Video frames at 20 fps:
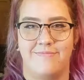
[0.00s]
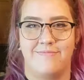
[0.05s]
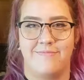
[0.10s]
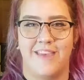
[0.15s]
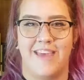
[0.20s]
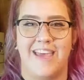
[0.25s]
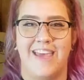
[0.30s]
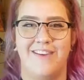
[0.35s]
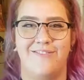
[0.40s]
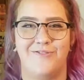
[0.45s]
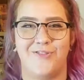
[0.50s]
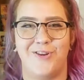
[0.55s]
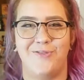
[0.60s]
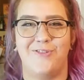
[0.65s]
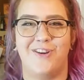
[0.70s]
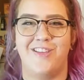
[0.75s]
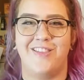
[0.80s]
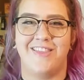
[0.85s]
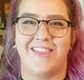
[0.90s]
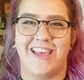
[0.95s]
Hey
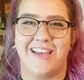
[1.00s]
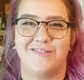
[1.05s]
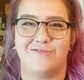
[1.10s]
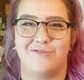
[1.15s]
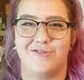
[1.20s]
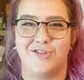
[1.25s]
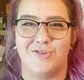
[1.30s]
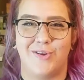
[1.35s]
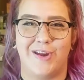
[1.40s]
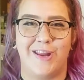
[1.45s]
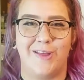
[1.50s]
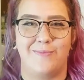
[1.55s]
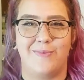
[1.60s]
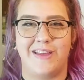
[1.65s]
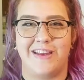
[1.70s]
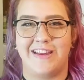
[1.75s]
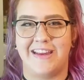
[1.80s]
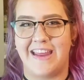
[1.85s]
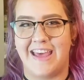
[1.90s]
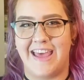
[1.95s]
everyone, thanks for joining me
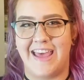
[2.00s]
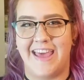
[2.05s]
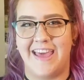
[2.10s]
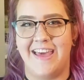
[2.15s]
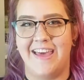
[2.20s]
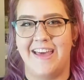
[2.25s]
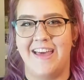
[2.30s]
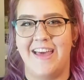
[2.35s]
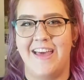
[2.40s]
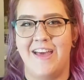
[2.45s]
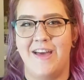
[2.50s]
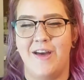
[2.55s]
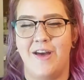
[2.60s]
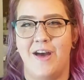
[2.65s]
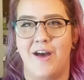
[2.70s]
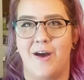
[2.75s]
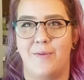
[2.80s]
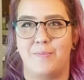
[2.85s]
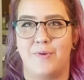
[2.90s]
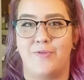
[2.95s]
today.
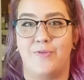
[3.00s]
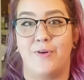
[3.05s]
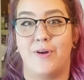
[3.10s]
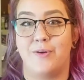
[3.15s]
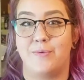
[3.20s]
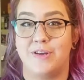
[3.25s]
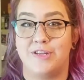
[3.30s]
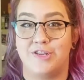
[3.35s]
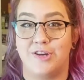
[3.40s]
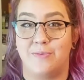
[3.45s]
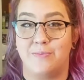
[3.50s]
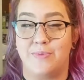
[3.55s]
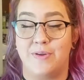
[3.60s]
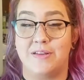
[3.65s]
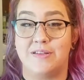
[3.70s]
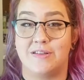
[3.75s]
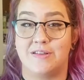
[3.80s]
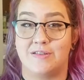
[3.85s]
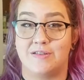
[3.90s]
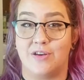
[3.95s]
Before we jump
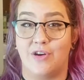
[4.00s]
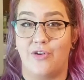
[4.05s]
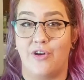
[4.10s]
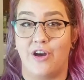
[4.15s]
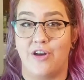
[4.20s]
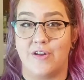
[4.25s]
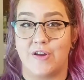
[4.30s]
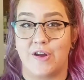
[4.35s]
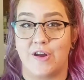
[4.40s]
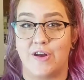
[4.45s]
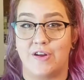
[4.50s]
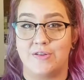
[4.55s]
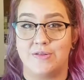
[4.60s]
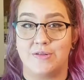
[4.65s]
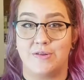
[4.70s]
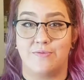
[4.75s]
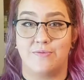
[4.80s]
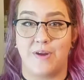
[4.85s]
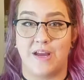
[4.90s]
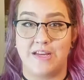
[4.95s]
into SoColor Cult
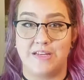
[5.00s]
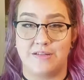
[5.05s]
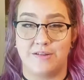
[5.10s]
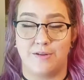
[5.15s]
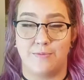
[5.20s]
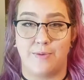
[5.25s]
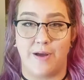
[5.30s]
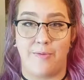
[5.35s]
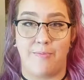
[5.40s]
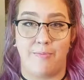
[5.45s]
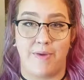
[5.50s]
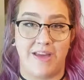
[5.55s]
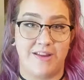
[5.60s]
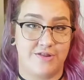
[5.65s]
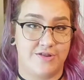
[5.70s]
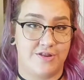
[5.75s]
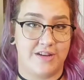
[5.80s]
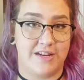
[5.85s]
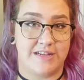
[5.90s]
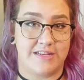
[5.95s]
Eraser by
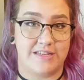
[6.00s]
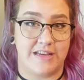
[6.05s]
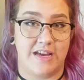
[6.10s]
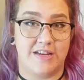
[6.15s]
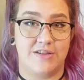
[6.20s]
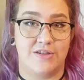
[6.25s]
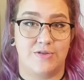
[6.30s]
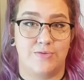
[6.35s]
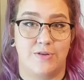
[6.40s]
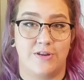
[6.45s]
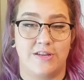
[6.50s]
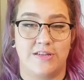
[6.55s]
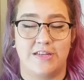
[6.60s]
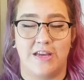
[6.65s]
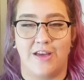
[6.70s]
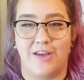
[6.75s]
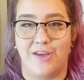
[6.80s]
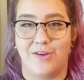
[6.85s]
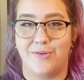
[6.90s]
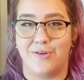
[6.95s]
Matrix, I just want to tell
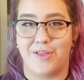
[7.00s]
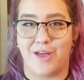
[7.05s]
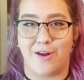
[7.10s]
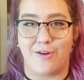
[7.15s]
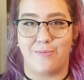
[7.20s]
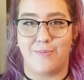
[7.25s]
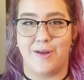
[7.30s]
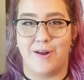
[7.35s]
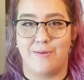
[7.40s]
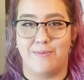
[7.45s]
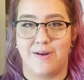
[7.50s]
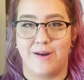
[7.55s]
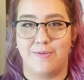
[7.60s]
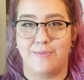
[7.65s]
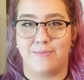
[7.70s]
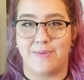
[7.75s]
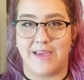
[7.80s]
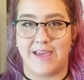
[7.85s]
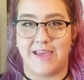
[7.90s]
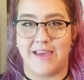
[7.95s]
you a little bit about
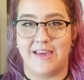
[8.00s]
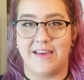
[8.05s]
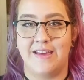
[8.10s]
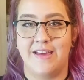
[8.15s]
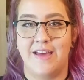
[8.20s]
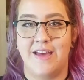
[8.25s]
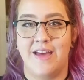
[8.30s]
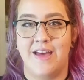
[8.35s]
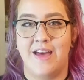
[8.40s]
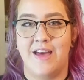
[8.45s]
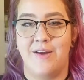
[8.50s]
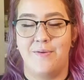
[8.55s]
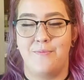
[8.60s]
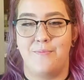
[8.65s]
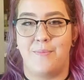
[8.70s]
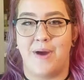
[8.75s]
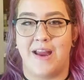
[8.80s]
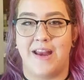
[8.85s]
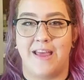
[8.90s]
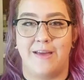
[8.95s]
me.
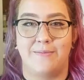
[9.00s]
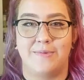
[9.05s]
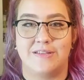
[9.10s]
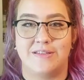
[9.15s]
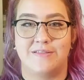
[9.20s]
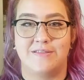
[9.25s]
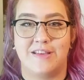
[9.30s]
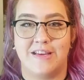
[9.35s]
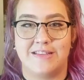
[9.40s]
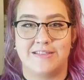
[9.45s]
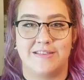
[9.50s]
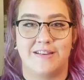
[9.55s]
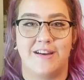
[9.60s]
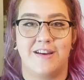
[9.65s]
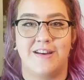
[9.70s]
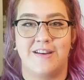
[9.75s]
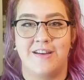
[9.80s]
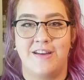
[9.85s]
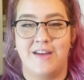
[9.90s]
My name is Alyssa.